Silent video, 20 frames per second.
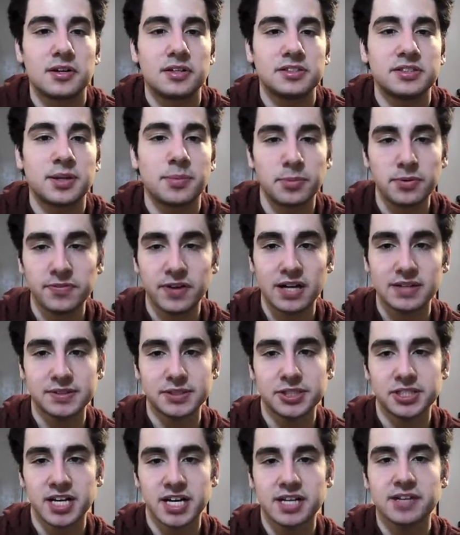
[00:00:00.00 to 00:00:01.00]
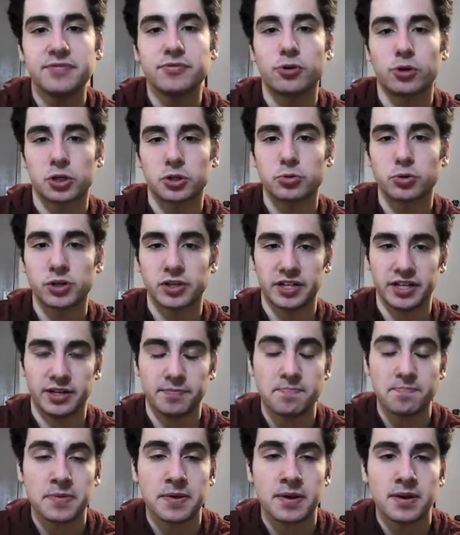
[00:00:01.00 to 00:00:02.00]
Number 594, quirky.
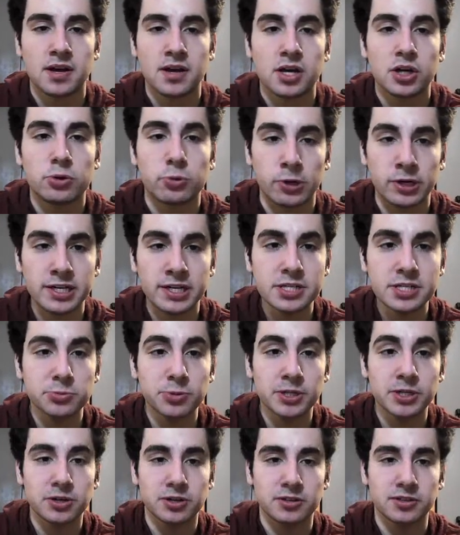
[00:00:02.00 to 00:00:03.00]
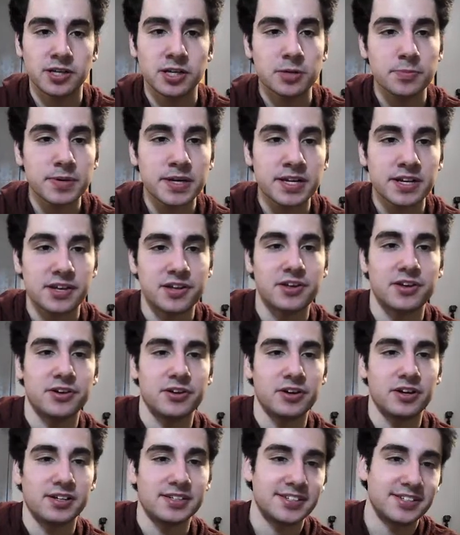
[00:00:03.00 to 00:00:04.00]
Quirky is when you're a little bit, you,
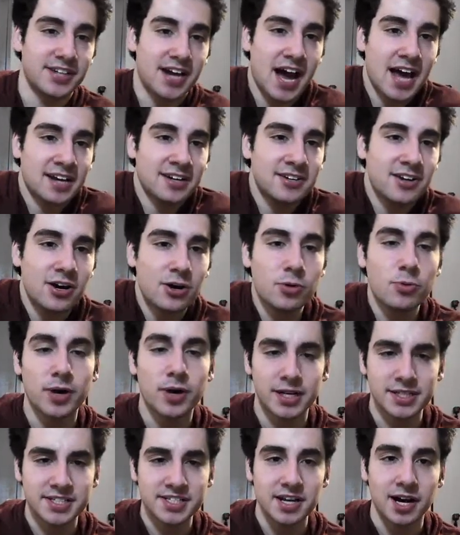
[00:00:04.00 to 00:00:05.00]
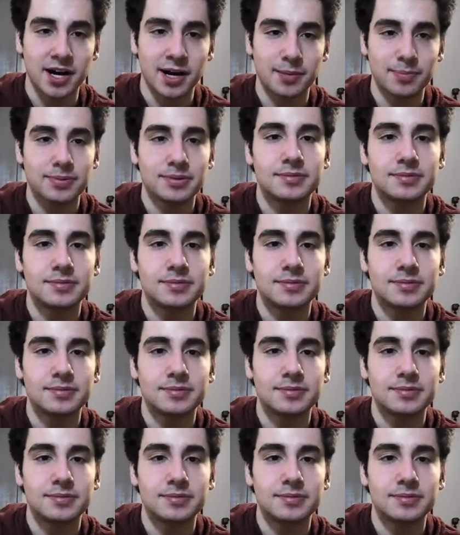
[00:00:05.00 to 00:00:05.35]
you gotta know what's up.